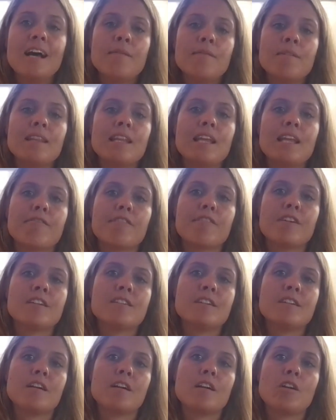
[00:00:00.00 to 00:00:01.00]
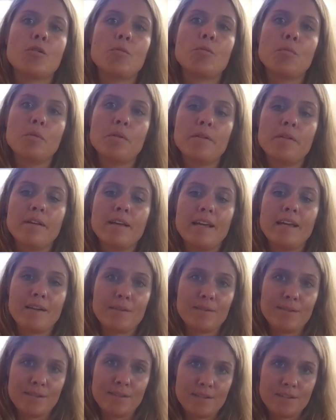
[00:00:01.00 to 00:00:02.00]
and we leverage our global
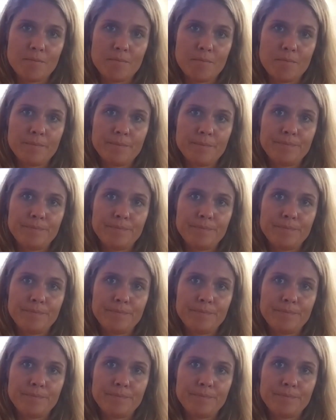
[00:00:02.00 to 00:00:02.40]
ecosystem.